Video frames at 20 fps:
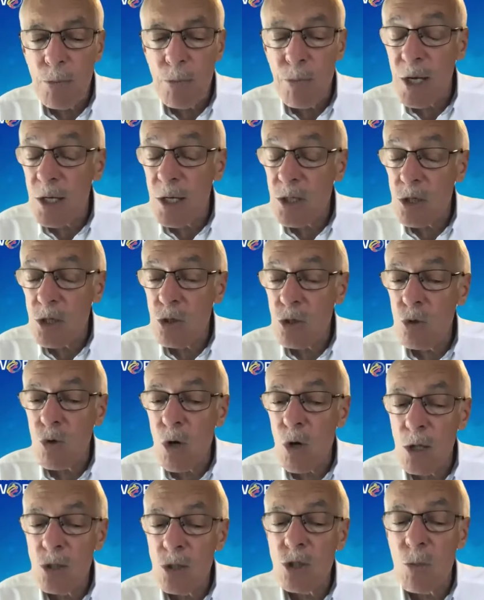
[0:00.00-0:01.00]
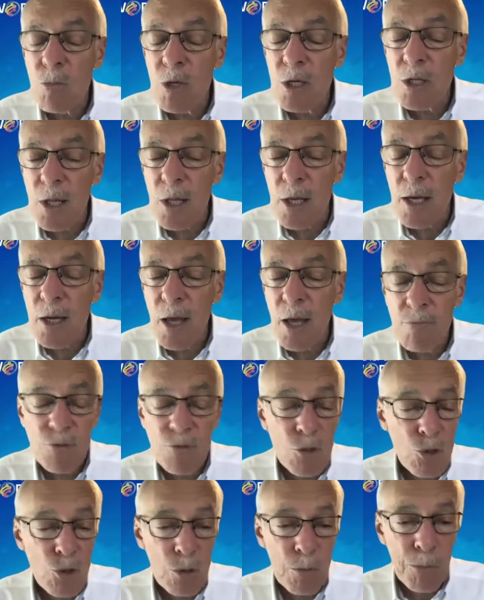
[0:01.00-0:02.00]
Because I knew ultimately I'd have
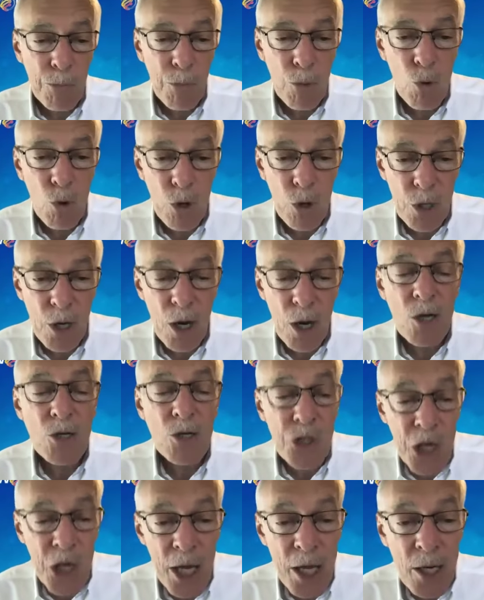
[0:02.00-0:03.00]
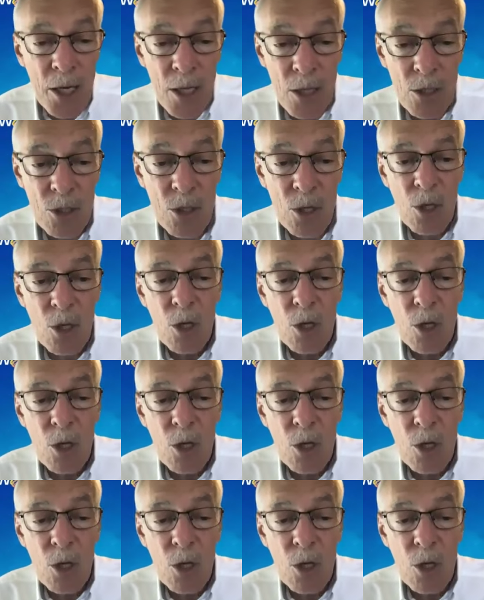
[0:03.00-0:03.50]
to support our tenet